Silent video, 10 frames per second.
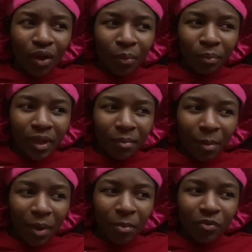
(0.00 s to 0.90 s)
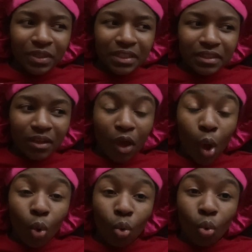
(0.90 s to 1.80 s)
me and my mama went to so
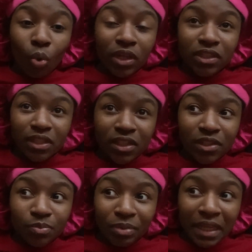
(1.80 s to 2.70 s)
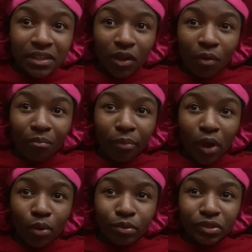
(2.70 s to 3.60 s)
old. It's this place on
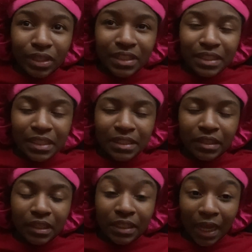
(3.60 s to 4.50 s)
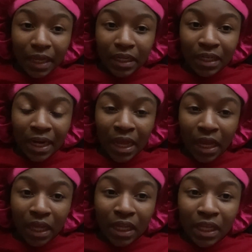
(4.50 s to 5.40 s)
Post. It's this little diner. They
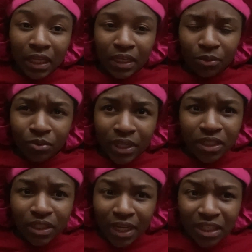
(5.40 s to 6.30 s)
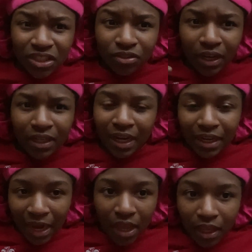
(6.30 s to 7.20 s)
got the wings. They straight. They
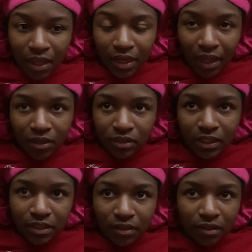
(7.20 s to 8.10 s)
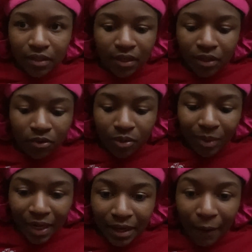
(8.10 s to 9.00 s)
naked. Ain't no seasoning or nothing
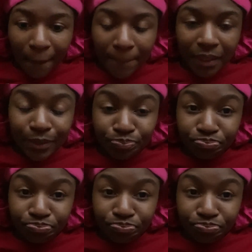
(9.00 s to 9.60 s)
like that. But